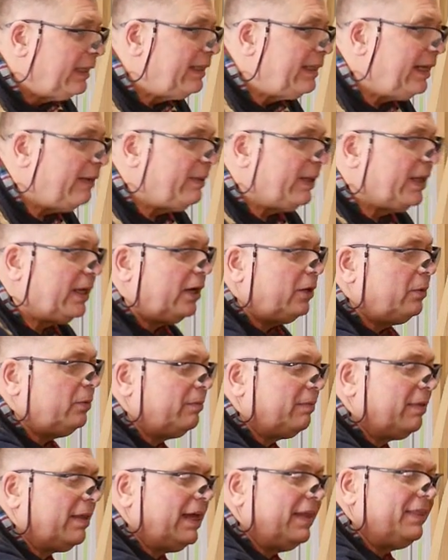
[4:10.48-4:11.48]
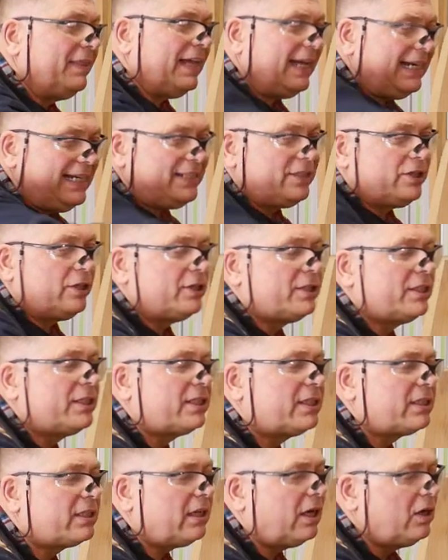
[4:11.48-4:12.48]
There we go, and that is
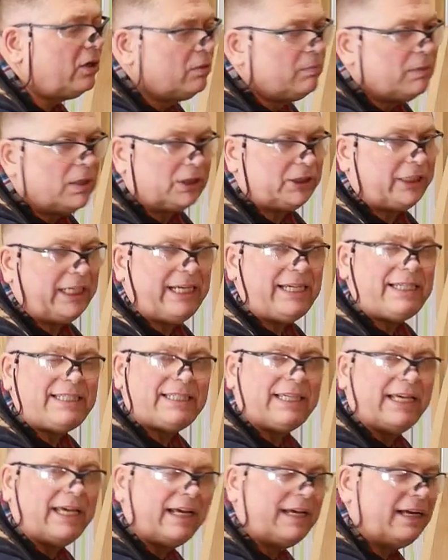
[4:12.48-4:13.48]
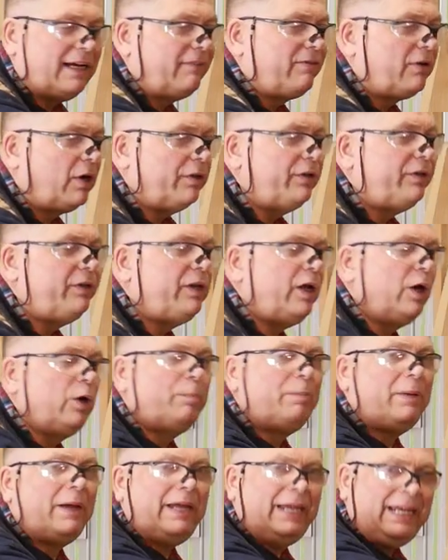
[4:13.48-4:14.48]
just so much easier. I've got no
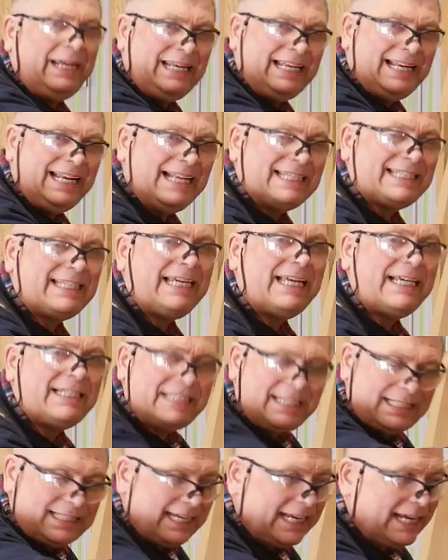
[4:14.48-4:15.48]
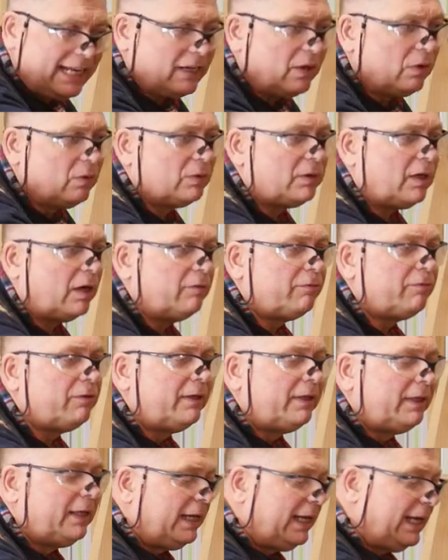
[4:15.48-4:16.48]
pain, it's easier to get hold of,
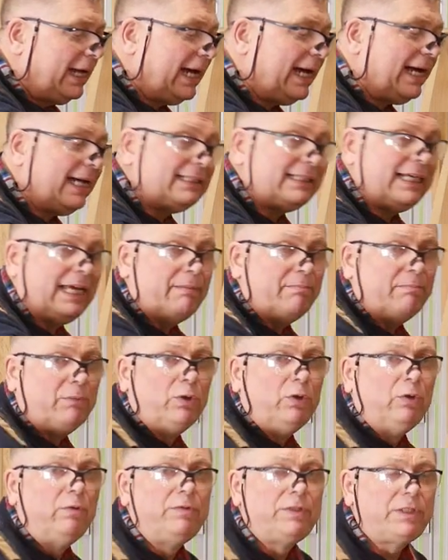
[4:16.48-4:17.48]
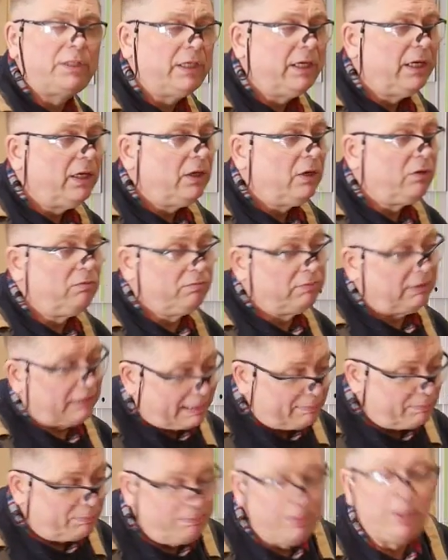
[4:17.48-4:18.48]
and it moves
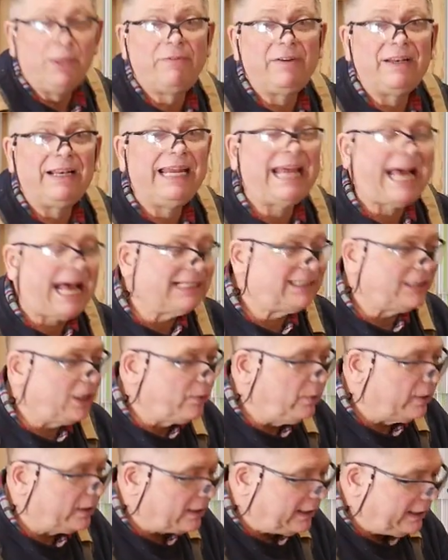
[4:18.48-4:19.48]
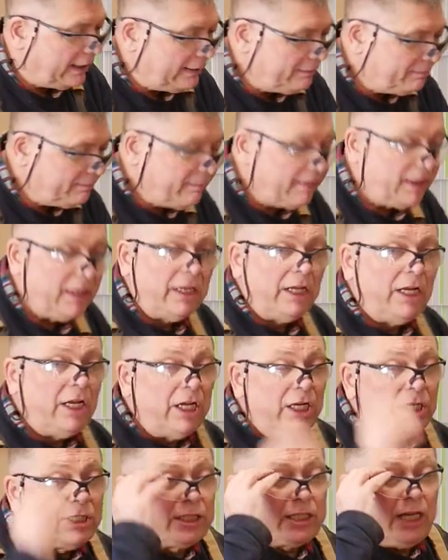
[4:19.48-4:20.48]
perfectly adequately.
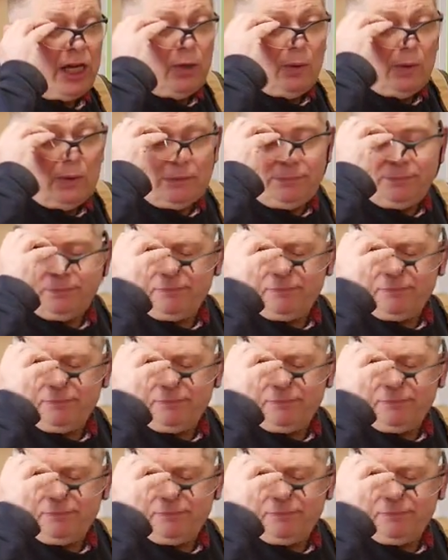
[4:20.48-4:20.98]
So,